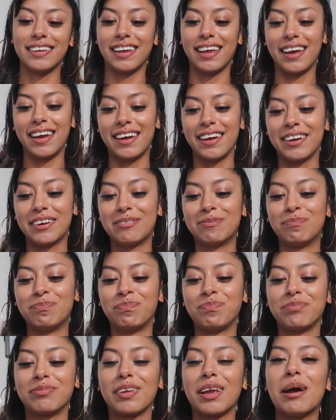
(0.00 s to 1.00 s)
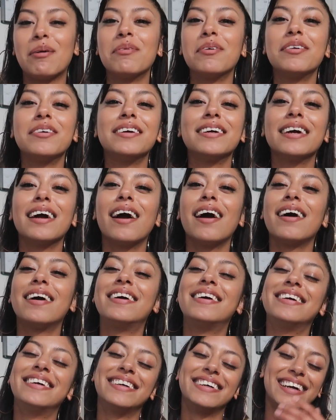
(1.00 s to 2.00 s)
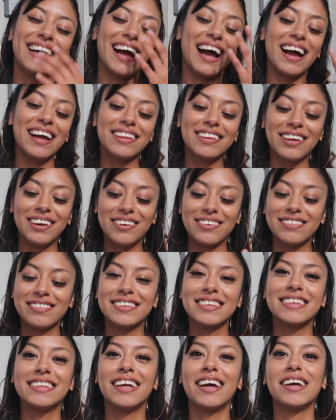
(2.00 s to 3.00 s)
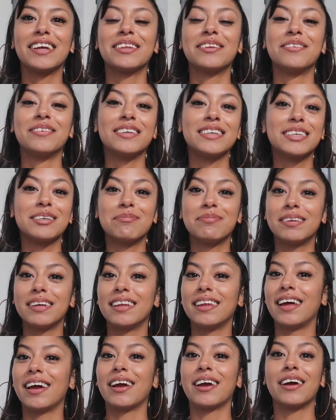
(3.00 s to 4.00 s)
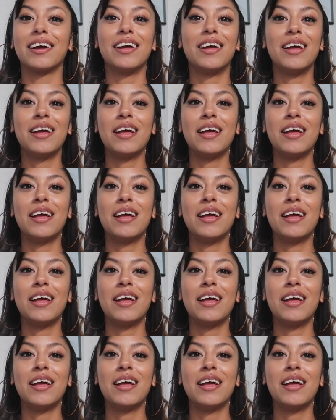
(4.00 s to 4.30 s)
Like, boy, I thought I was like doing something like,